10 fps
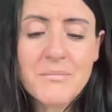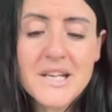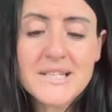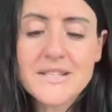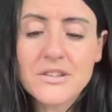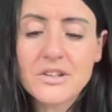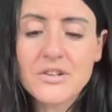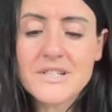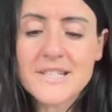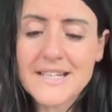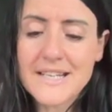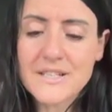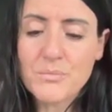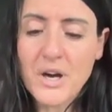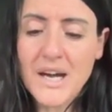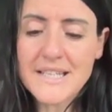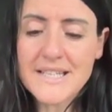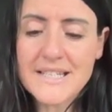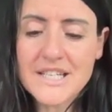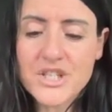Still not understanding what
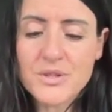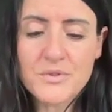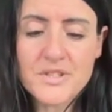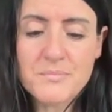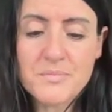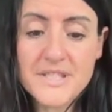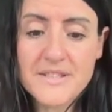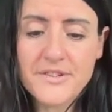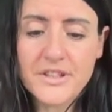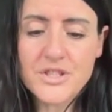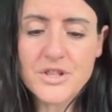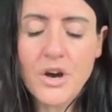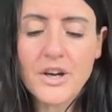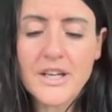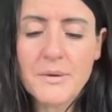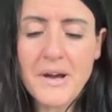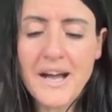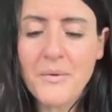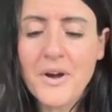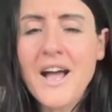Anastasia was specifically talking
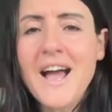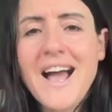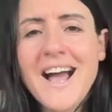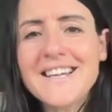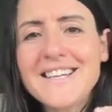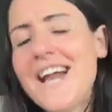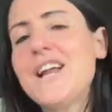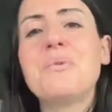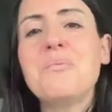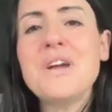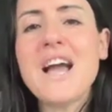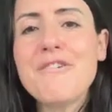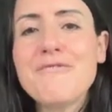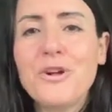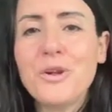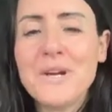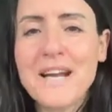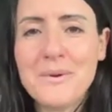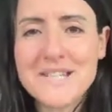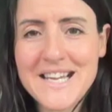about. And again, when we are following
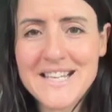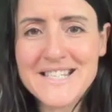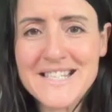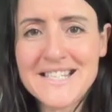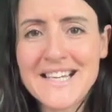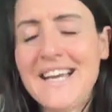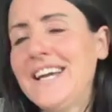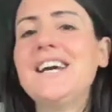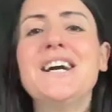our destiny,